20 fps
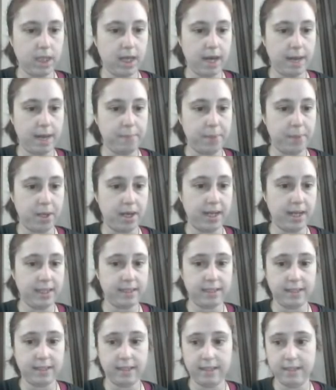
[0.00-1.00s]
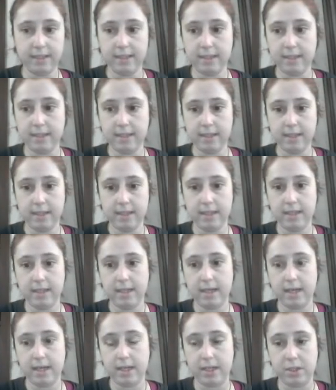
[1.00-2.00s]
I bought
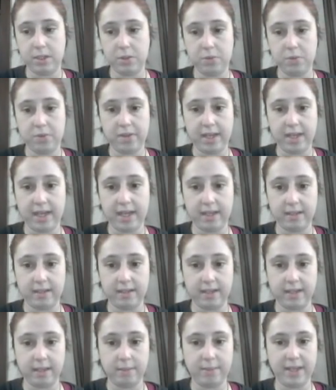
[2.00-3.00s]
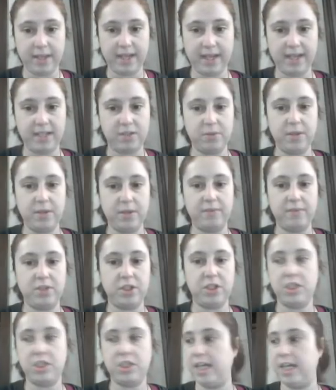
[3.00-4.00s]
a new thing. Look at me, I do have
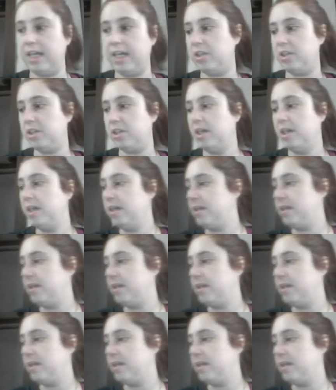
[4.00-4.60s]
just changed.